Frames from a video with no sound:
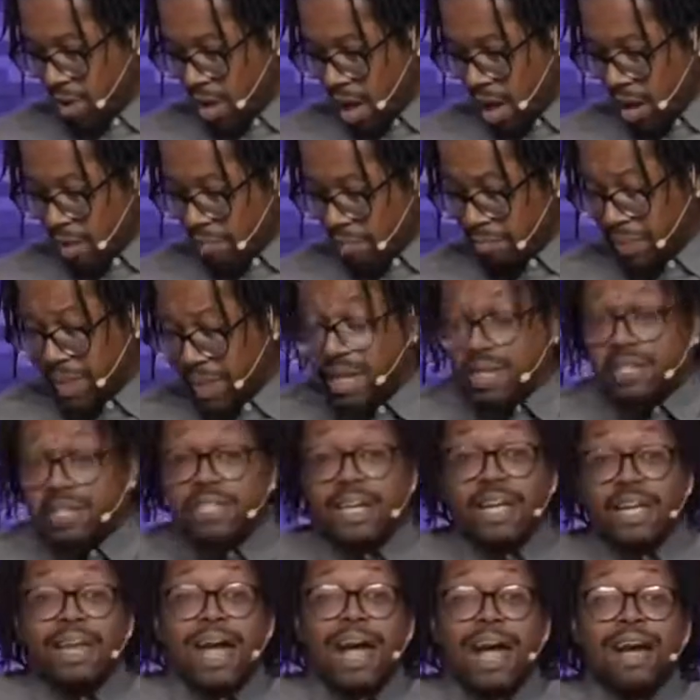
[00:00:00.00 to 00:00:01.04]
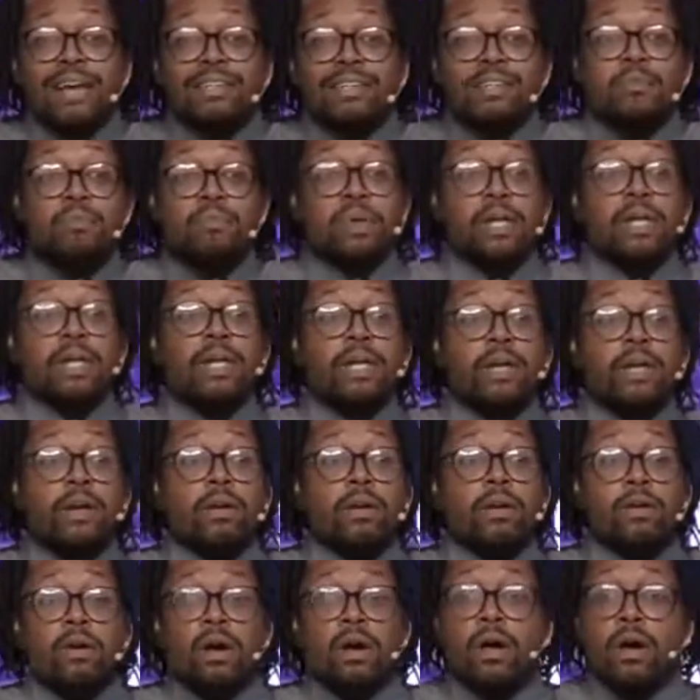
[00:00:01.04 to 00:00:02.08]
uh, because it hasn't been
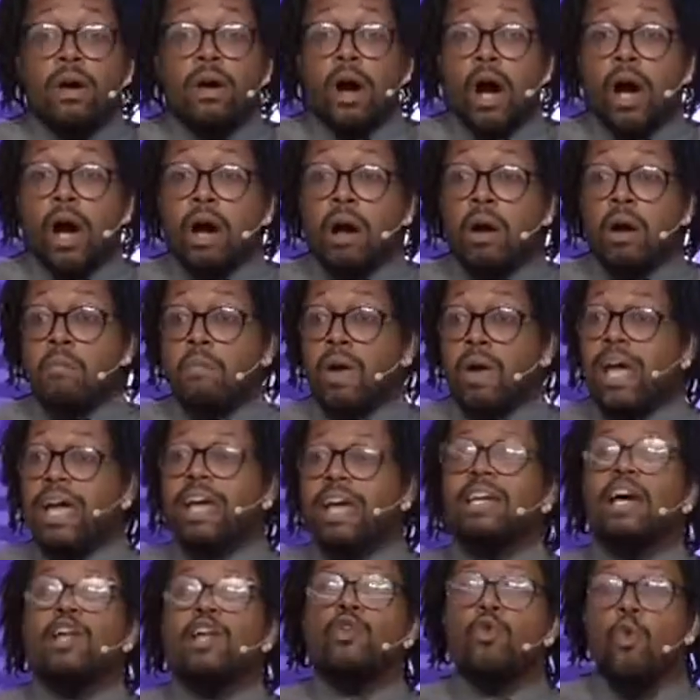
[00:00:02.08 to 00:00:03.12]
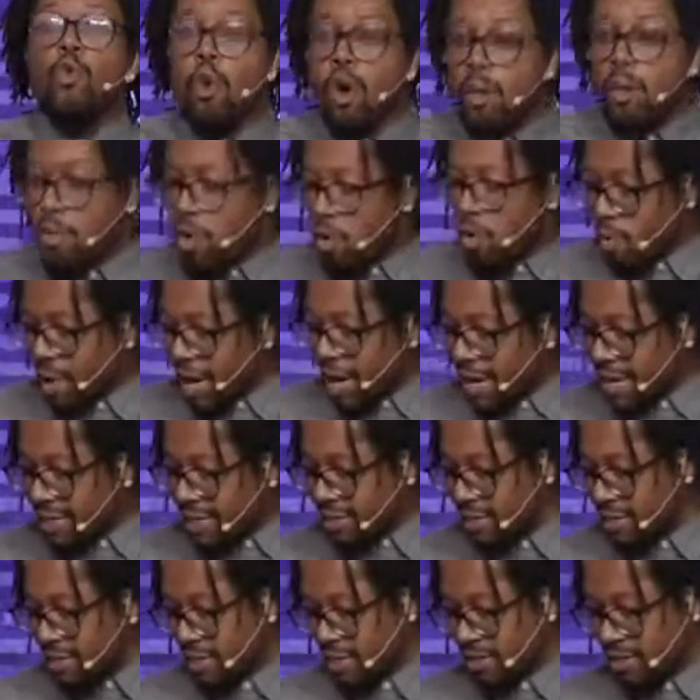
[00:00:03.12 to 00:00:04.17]
here um, in a normal way as
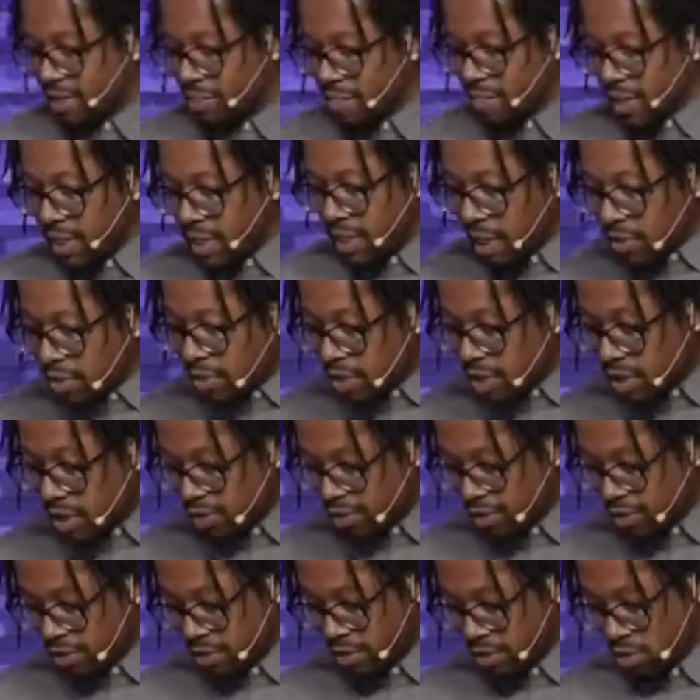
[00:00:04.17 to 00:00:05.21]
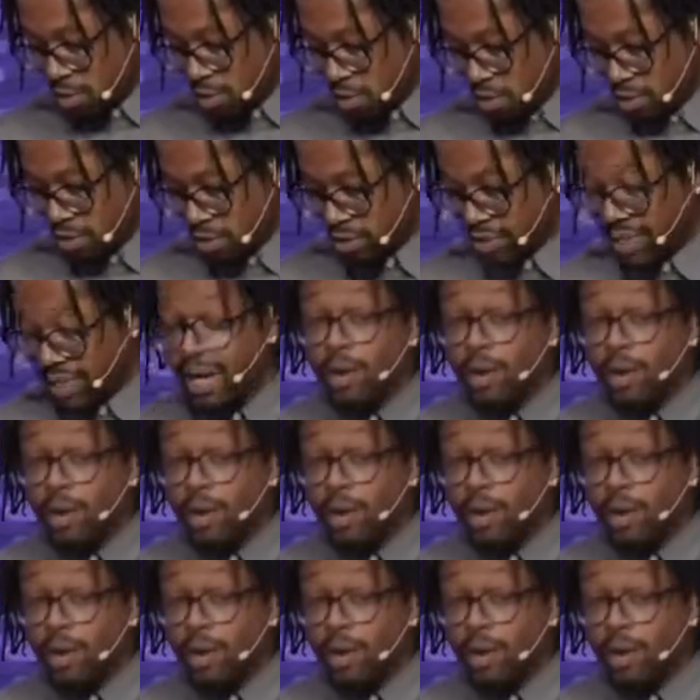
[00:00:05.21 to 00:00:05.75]
it is in many other countries in the world.